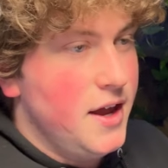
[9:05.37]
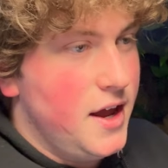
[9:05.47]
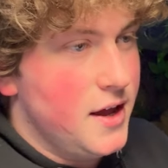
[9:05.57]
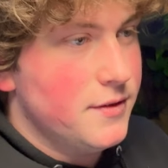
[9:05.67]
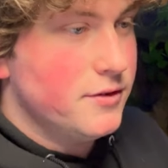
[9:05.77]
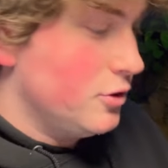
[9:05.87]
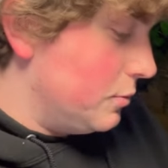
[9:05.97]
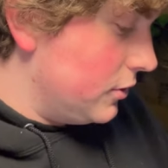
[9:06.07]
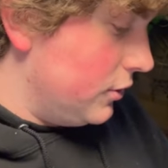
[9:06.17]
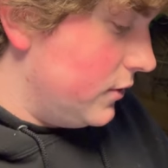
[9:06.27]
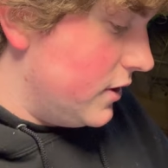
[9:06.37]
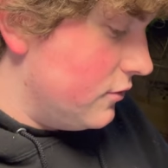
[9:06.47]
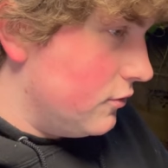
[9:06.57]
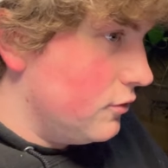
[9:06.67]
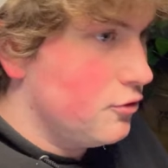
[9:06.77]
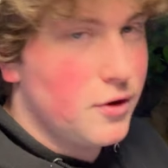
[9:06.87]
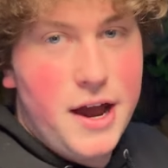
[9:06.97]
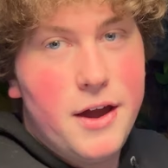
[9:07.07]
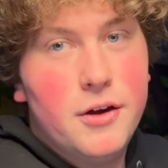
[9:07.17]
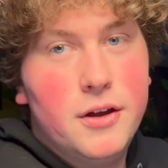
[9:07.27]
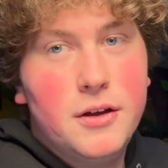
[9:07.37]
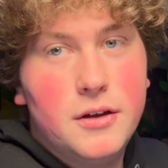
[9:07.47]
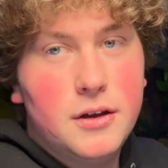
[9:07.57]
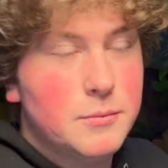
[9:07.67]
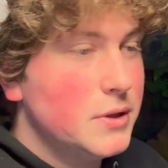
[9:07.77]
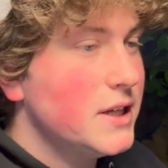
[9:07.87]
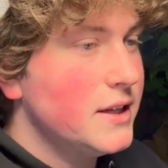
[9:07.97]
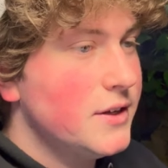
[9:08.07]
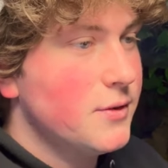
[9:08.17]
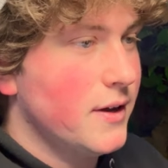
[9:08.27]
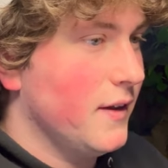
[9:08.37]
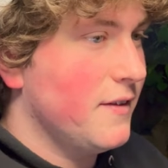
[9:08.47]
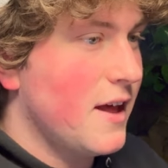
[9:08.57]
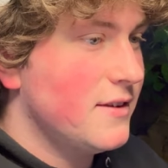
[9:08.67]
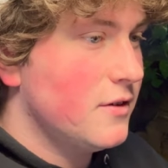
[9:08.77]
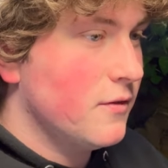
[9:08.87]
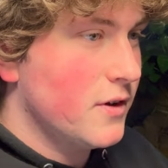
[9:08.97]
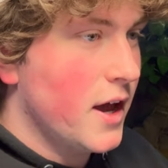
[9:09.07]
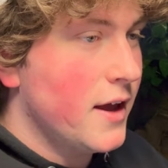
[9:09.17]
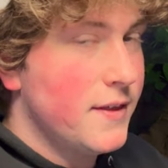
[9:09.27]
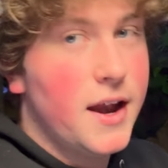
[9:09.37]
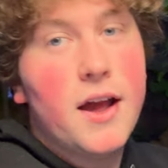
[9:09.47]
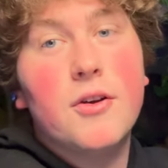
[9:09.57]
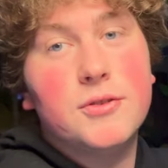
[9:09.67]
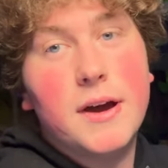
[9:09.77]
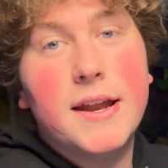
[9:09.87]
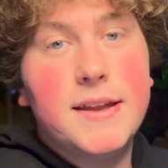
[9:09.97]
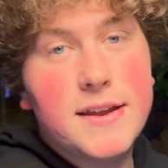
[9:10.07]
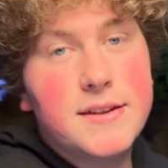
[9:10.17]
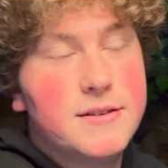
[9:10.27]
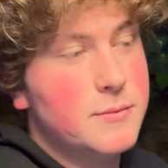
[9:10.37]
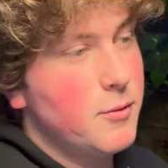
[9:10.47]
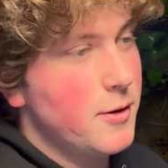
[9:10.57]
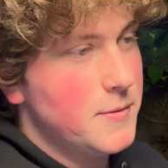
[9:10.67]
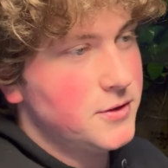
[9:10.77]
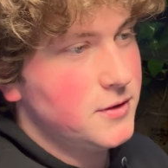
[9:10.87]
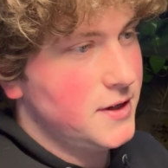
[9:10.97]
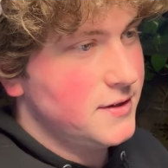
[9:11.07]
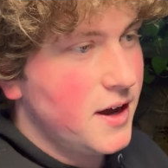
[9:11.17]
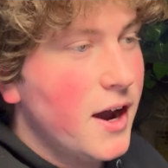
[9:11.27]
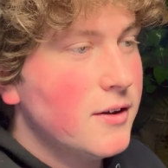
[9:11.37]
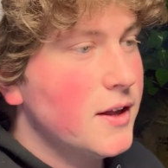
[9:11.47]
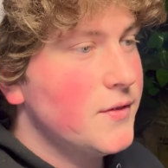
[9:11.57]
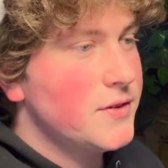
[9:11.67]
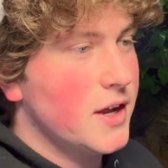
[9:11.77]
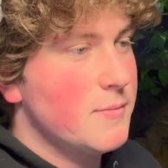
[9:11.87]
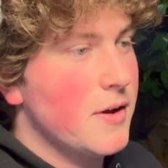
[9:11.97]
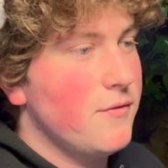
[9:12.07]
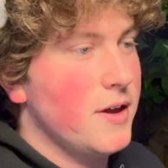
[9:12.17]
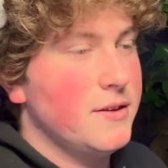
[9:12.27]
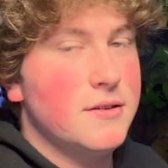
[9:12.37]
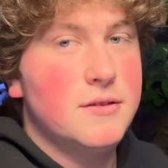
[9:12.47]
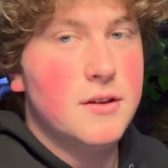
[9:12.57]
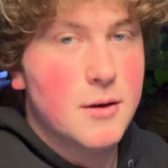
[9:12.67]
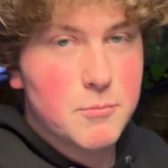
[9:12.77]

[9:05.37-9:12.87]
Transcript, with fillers: and the super glue didn't dry completely, so I had to let that sit overnight. And then I also had a dentist appointment, so the entire left side of my face is numb.